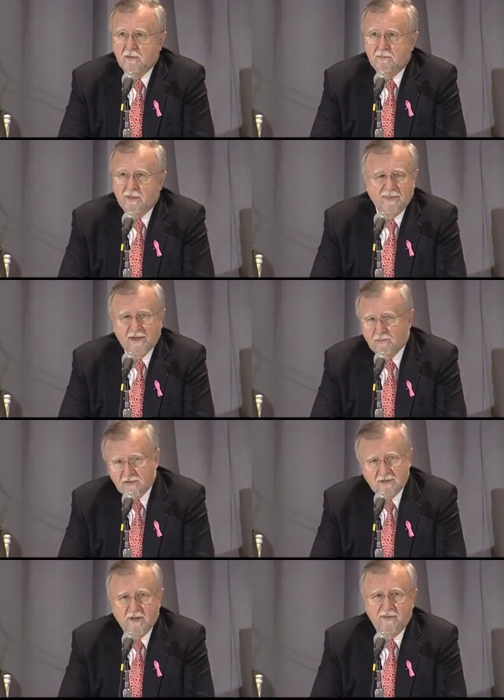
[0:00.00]
But that
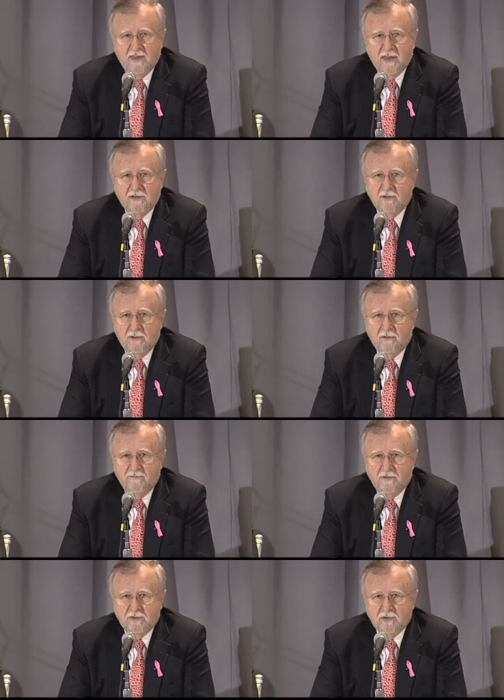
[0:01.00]
was not the end
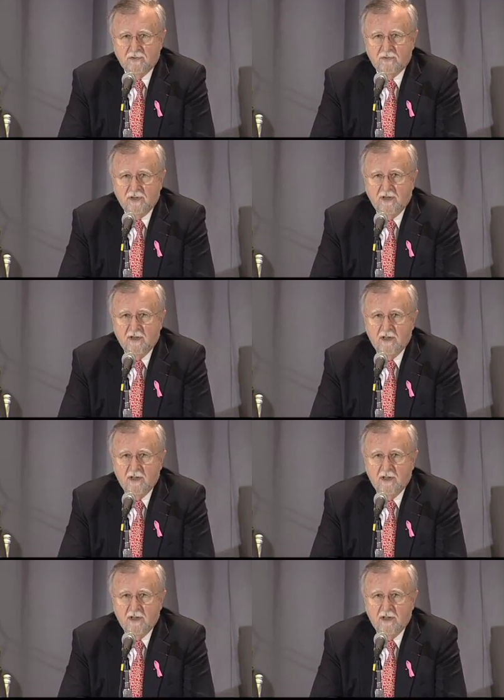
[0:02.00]
of the story,